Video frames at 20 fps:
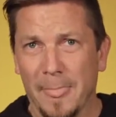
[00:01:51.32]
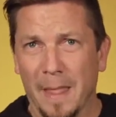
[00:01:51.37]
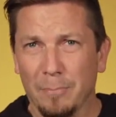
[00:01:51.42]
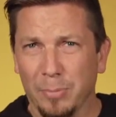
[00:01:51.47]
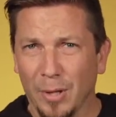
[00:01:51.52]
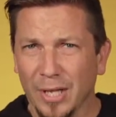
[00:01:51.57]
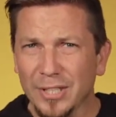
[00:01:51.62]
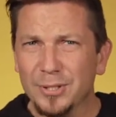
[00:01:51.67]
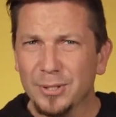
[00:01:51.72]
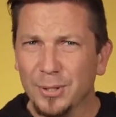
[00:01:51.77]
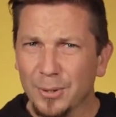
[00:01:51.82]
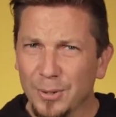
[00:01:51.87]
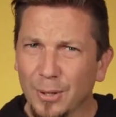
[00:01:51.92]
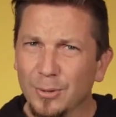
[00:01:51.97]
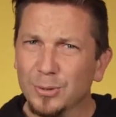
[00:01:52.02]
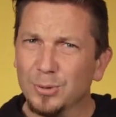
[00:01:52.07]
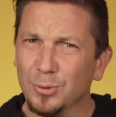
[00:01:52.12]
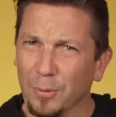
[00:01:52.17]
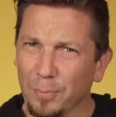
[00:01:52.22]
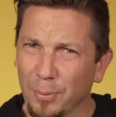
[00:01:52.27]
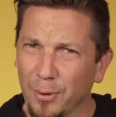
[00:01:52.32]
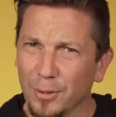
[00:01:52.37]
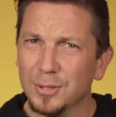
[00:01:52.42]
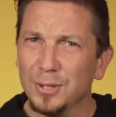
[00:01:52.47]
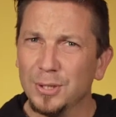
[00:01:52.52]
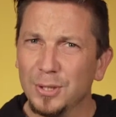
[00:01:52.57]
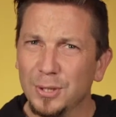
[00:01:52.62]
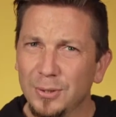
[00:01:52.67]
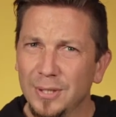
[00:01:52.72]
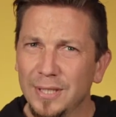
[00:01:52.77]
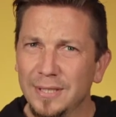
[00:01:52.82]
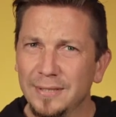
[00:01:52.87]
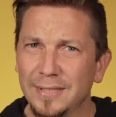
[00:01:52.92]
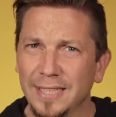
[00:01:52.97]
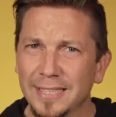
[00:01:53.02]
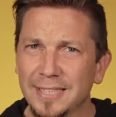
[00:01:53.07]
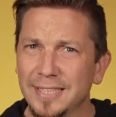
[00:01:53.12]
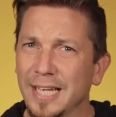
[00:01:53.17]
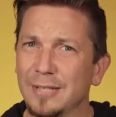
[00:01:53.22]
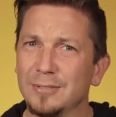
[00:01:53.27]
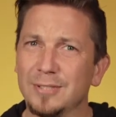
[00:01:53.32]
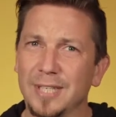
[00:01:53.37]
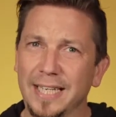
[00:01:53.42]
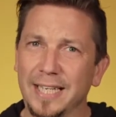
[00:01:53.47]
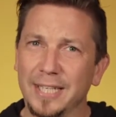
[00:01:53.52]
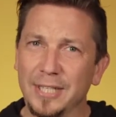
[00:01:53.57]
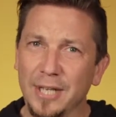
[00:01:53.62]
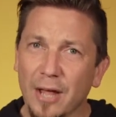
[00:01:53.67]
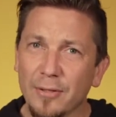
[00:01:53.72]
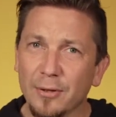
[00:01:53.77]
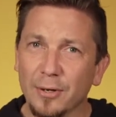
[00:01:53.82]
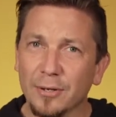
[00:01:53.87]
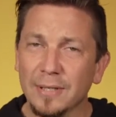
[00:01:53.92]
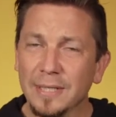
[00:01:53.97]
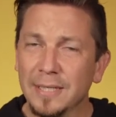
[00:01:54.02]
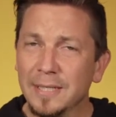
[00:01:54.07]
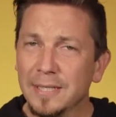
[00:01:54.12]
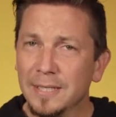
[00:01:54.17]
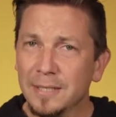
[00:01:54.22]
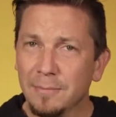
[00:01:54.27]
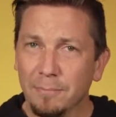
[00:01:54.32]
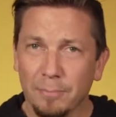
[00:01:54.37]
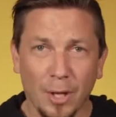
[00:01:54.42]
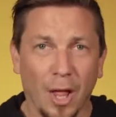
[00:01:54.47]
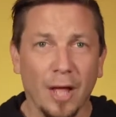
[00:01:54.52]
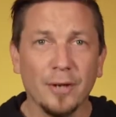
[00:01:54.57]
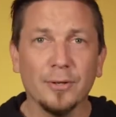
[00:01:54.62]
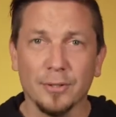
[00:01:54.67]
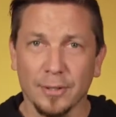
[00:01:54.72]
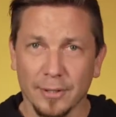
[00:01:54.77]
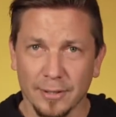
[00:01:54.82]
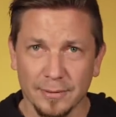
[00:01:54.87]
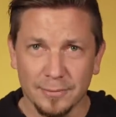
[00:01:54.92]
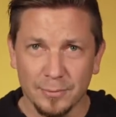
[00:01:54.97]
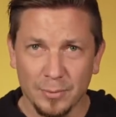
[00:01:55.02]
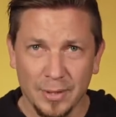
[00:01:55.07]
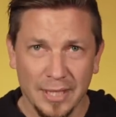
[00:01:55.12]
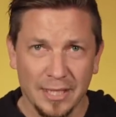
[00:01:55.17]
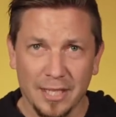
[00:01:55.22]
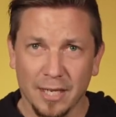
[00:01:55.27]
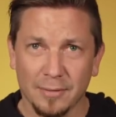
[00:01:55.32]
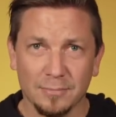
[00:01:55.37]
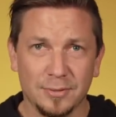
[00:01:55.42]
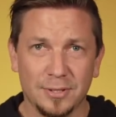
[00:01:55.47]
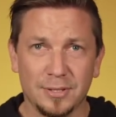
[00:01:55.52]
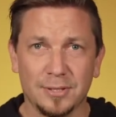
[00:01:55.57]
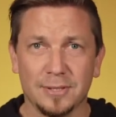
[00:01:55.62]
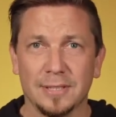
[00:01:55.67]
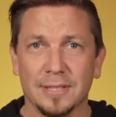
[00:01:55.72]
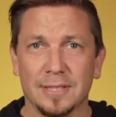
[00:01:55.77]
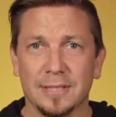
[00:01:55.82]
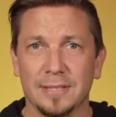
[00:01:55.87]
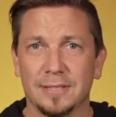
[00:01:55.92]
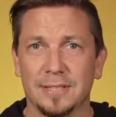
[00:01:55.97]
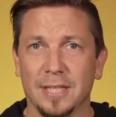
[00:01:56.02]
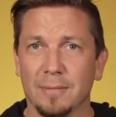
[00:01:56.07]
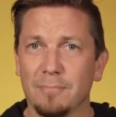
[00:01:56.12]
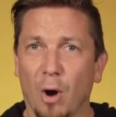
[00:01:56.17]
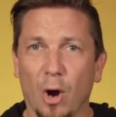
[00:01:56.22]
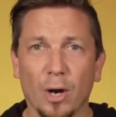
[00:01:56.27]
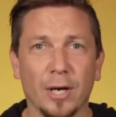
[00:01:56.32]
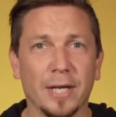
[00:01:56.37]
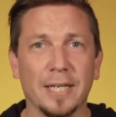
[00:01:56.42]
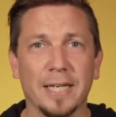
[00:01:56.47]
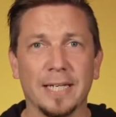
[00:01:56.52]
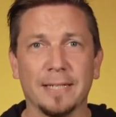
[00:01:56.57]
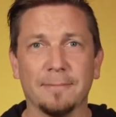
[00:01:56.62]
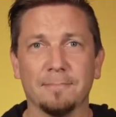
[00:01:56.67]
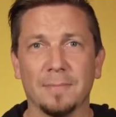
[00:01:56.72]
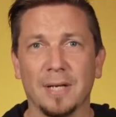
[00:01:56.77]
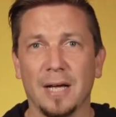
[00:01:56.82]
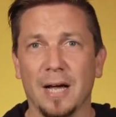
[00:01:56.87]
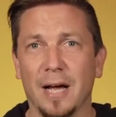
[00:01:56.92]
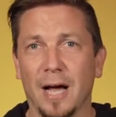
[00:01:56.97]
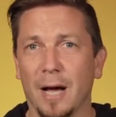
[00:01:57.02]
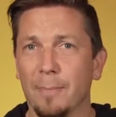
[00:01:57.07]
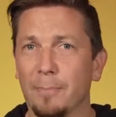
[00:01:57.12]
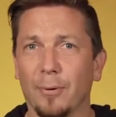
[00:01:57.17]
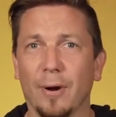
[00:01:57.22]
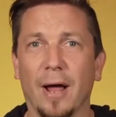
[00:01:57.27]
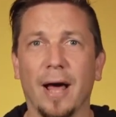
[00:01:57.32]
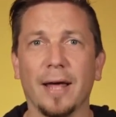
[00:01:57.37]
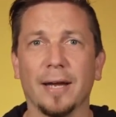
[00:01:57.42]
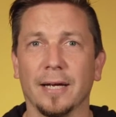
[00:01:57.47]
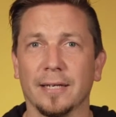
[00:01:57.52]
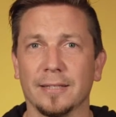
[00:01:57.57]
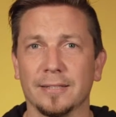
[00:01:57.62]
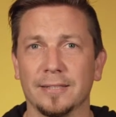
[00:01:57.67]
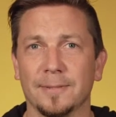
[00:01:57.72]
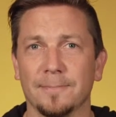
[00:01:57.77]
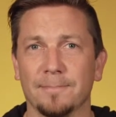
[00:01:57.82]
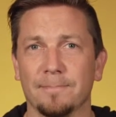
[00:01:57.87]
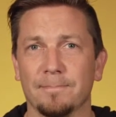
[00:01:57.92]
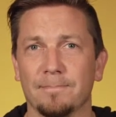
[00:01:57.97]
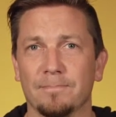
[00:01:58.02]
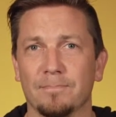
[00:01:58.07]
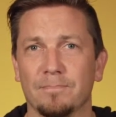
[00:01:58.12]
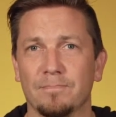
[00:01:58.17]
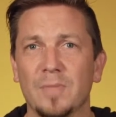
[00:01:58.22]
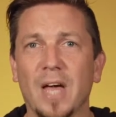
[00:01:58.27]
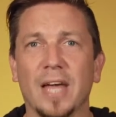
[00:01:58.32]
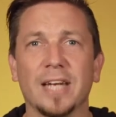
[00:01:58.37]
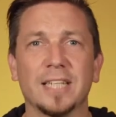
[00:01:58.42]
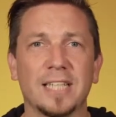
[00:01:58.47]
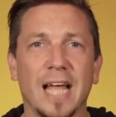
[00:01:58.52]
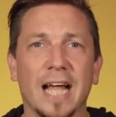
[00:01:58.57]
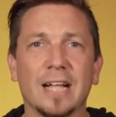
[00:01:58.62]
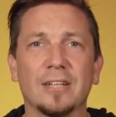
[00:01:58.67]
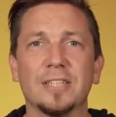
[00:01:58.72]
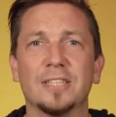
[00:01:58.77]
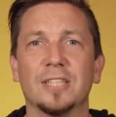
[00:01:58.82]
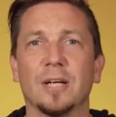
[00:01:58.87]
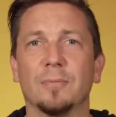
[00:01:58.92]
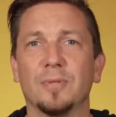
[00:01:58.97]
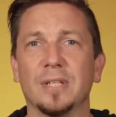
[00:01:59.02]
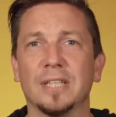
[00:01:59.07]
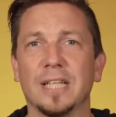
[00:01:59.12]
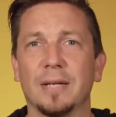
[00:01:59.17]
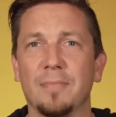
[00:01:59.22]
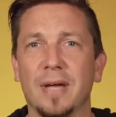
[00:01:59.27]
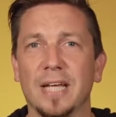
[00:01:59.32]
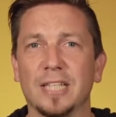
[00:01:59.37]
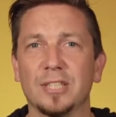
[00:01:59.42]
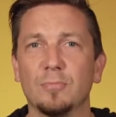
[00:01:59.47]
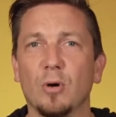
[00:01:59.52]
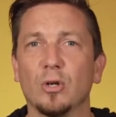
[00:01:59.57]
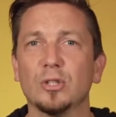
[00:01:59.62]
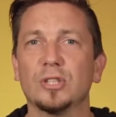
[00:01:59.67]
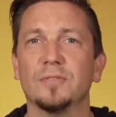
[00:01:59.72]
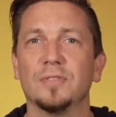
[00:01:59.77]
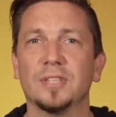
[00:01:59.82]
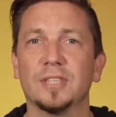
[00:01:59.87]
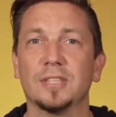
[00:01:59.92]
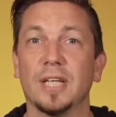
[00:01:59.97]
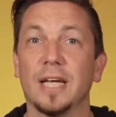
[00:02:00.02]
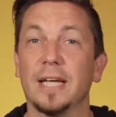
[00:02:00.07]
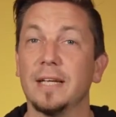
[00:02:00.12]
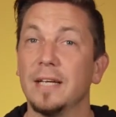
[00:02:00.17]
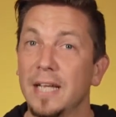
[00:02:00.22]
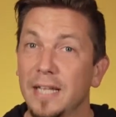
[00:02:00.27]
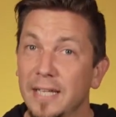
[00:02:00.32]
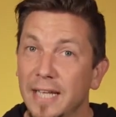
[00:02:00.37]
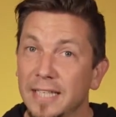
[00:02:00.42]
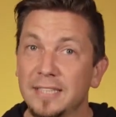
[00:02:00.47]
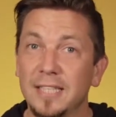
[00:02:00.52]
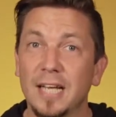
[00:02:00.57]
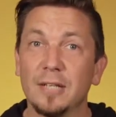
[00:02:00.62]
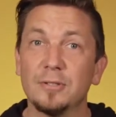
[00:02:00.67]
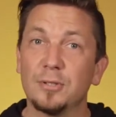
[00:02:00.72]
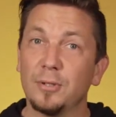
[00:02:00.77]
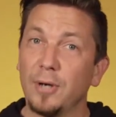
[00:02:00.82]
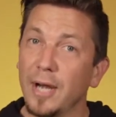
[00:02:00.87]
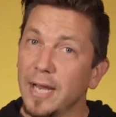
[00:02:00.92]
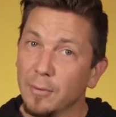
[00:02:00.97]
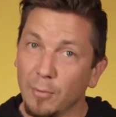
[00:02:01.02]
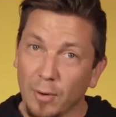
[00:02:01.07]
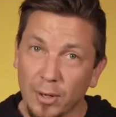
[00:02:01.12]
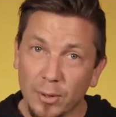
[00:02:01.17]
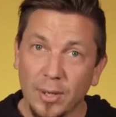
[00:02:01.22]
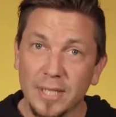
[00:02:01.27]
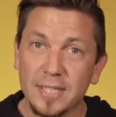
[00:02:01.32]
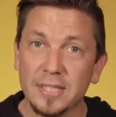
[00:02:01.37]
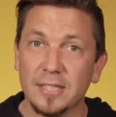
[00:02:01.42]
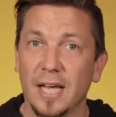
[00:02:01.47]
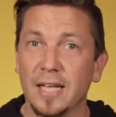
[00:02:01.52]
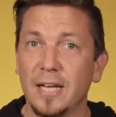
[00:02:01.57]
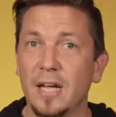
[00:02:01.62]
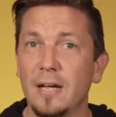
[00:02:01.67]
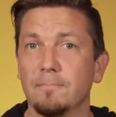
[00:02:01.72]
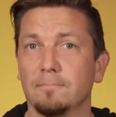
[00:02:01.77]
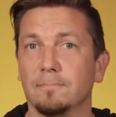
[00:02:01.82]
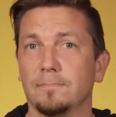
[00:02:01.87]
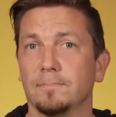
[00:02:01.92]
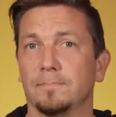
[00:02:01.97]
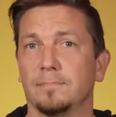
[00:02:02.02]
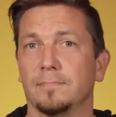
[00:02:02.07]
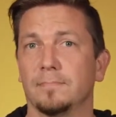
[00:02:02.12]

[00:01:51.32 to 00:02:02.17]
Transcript: Blessed are those who are persecuted? That sounds like another blunder when it comes to marketing a product. Not exactly something that makes most of us say, "That sounds great, where do I sign up?"